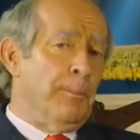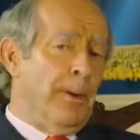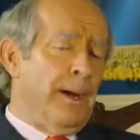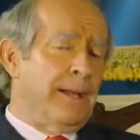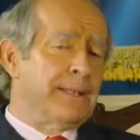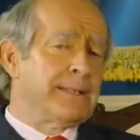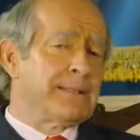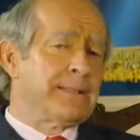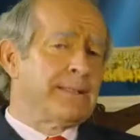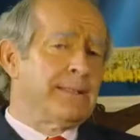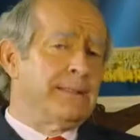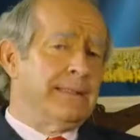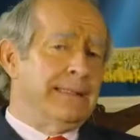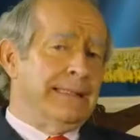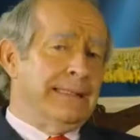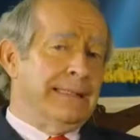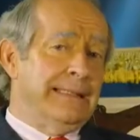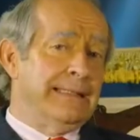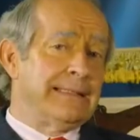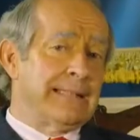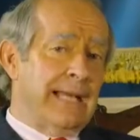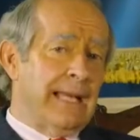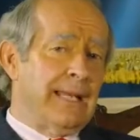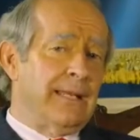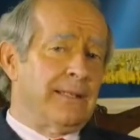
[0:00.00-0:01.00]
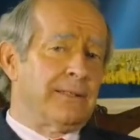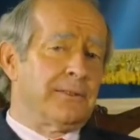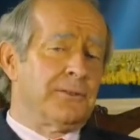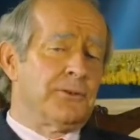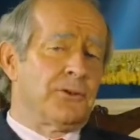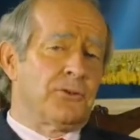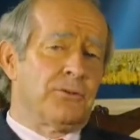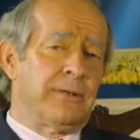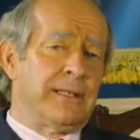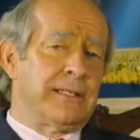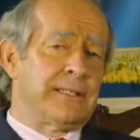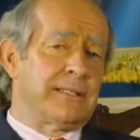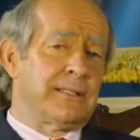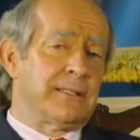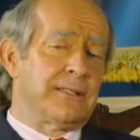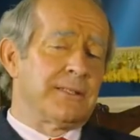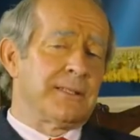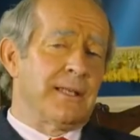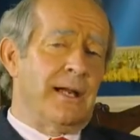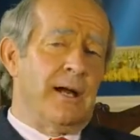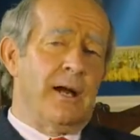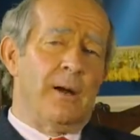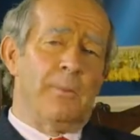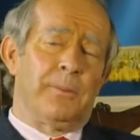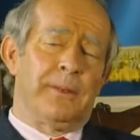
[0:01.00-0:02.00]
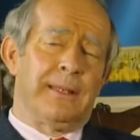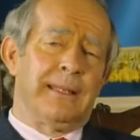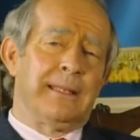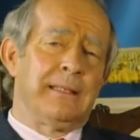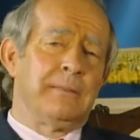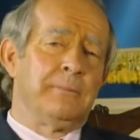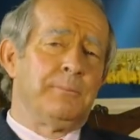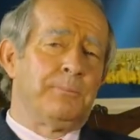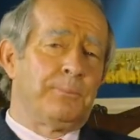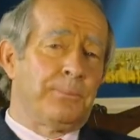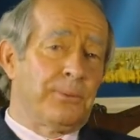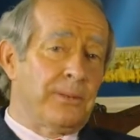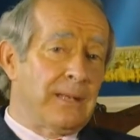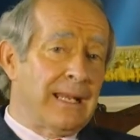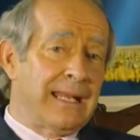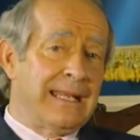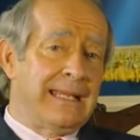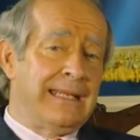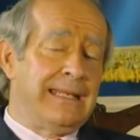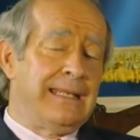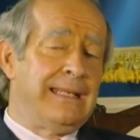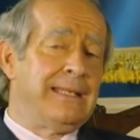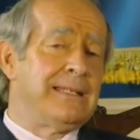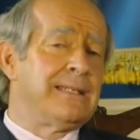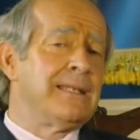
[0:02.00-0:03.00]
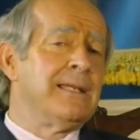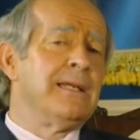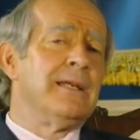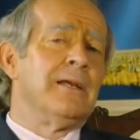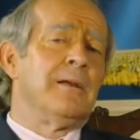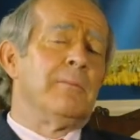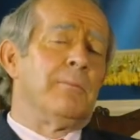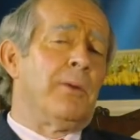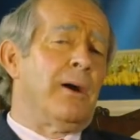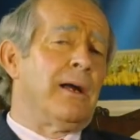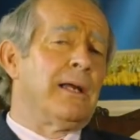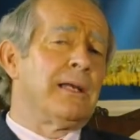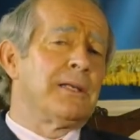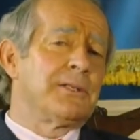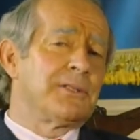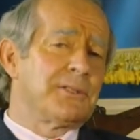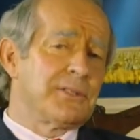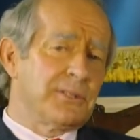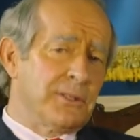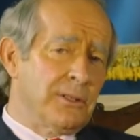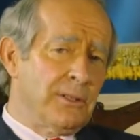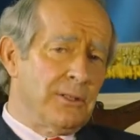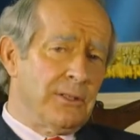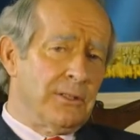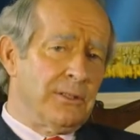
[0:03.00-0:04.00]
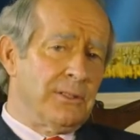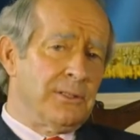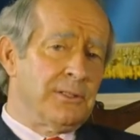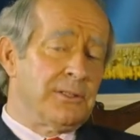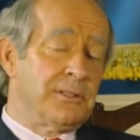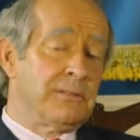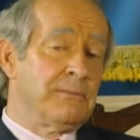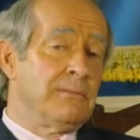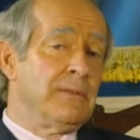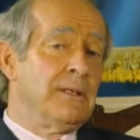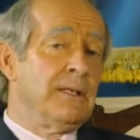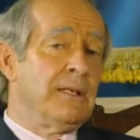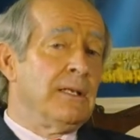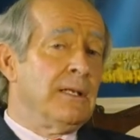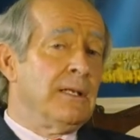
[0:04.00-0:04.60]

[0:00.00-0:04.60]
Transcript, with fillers: But these elegant creatures are being plagued by a scourge